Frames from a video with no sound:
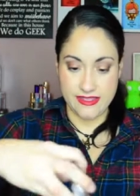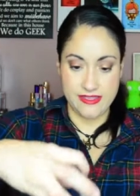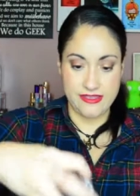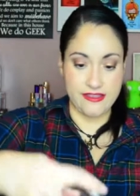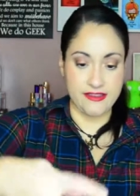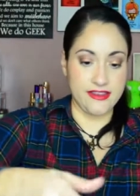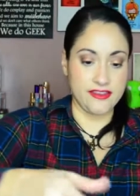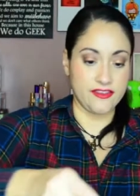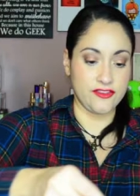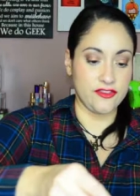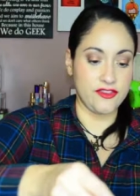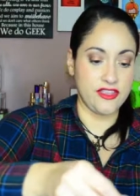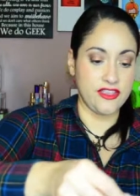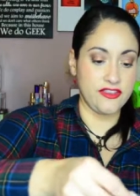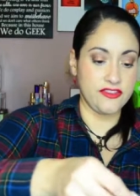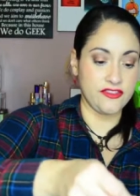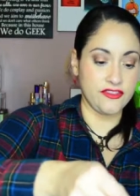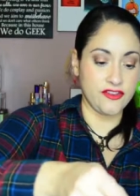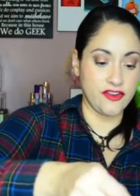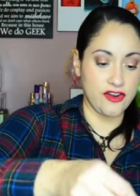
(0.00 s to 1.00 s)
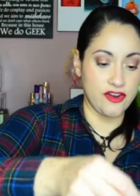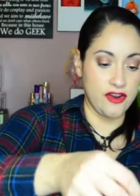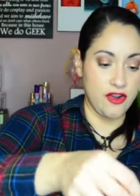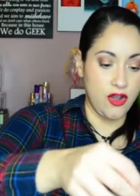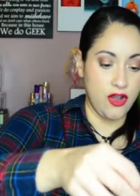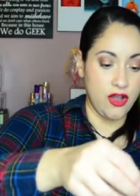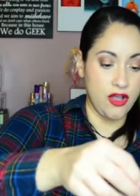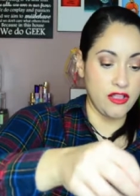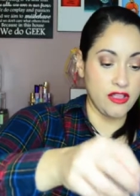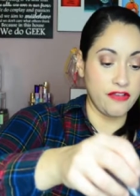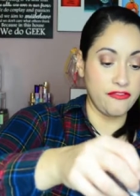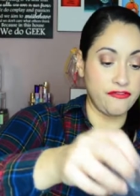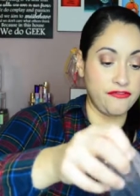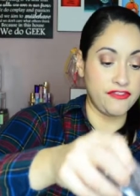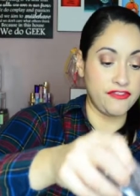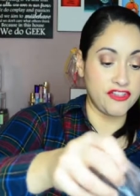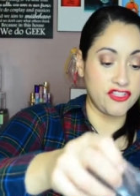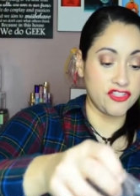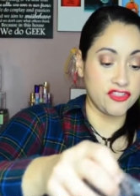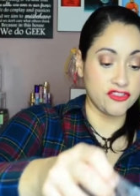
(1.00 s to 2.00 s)
All right, so these are all
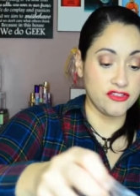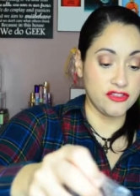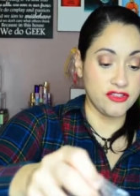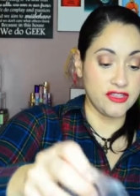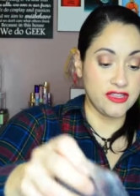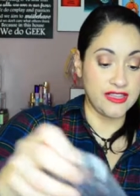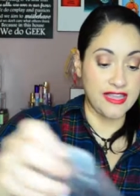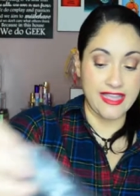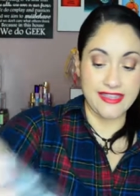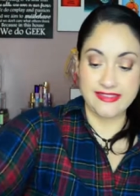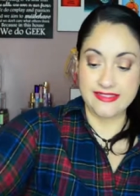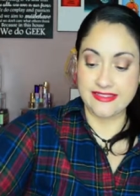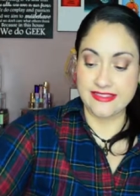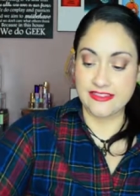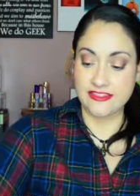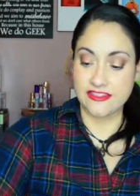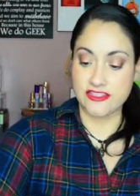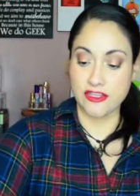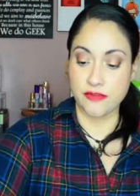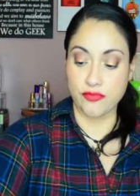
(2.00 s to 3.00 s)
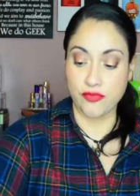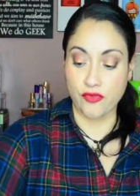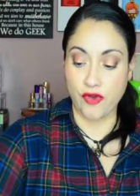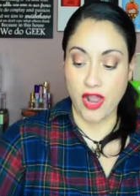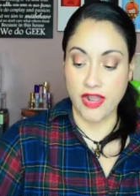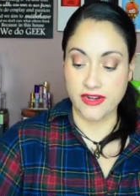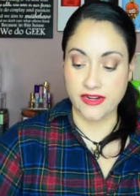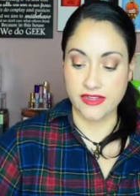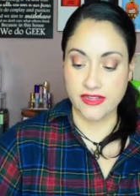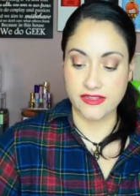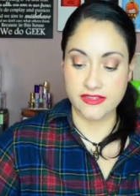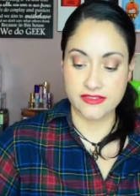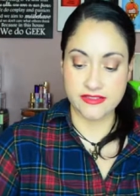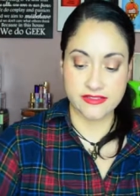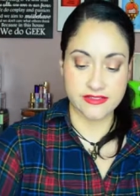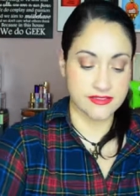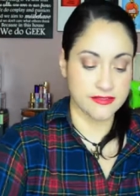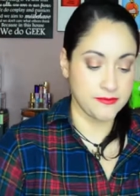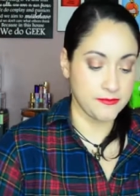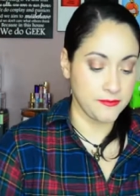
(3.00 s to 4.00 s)
official licensed
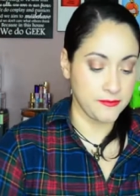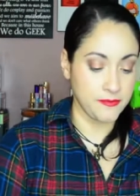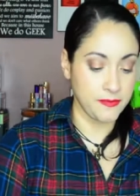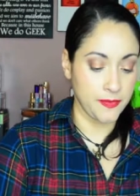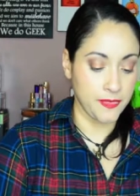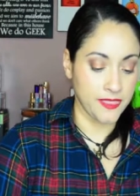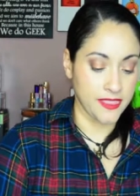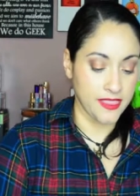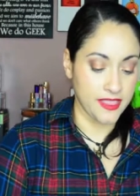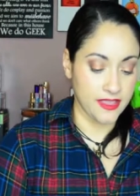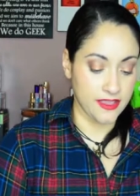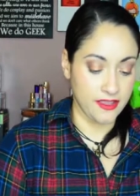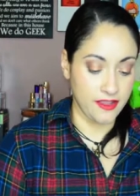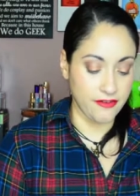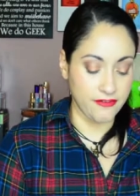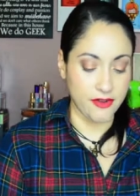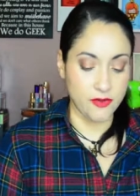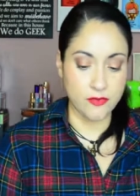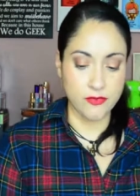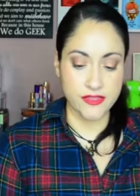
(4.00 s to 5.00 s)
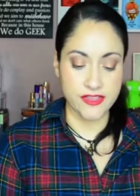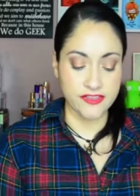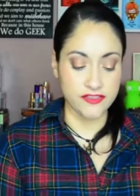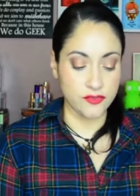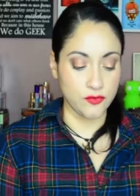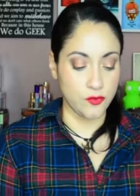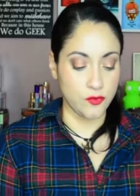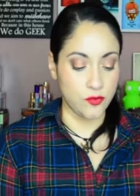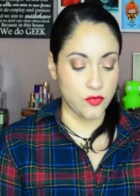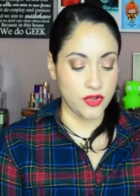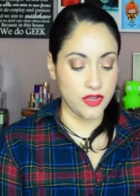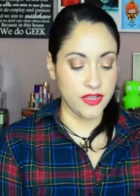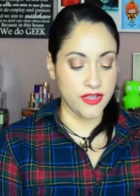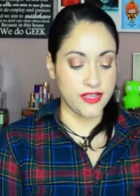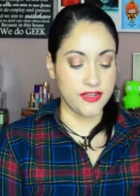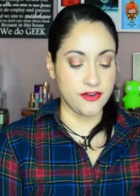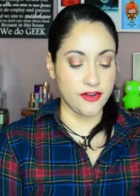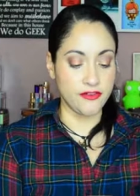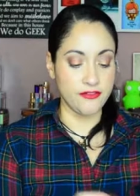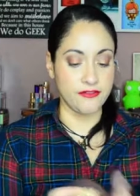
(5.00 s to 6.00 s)
products. All right, ooh, these are
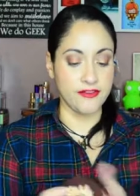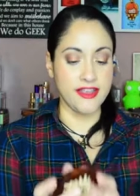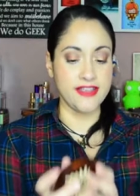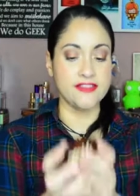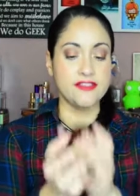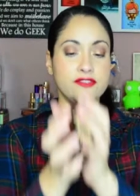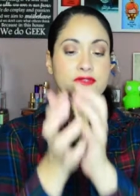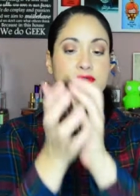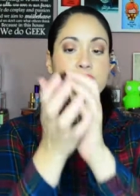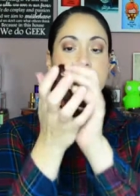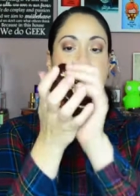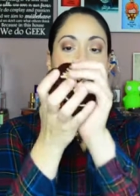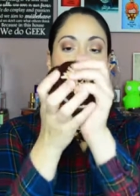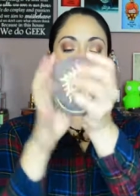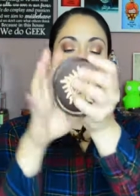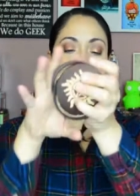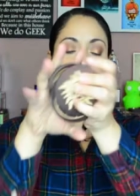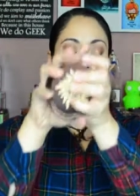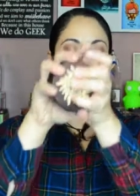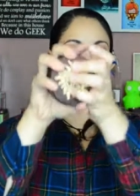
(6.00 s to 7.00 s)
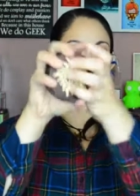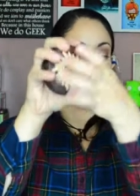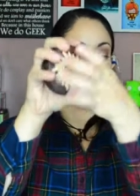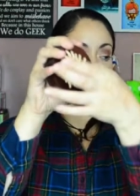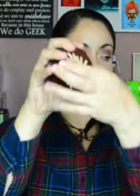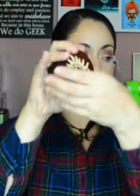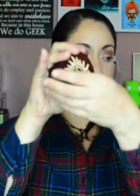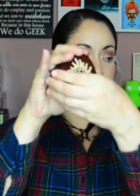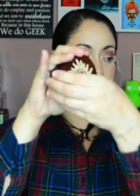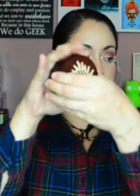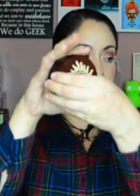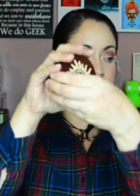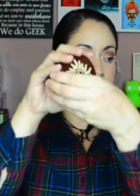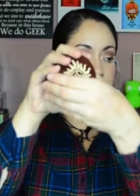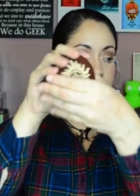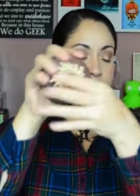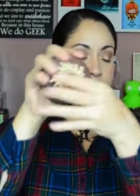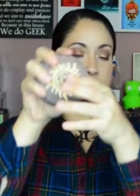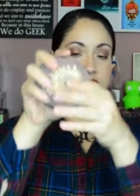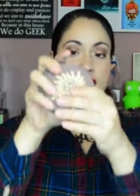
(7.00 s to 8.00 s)
wood. All right, so we got 4 coasters,
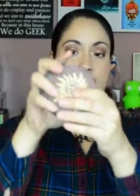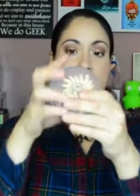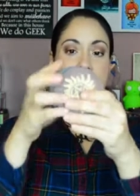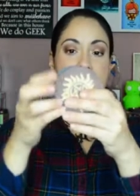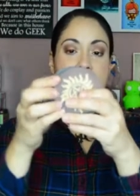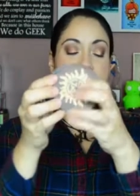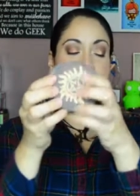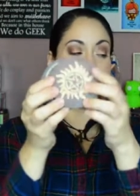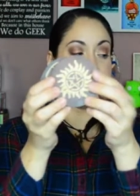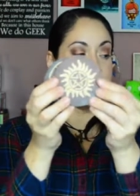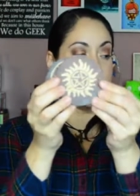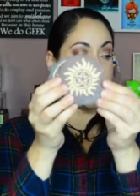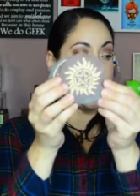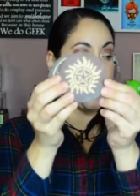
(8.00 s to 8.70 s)
and they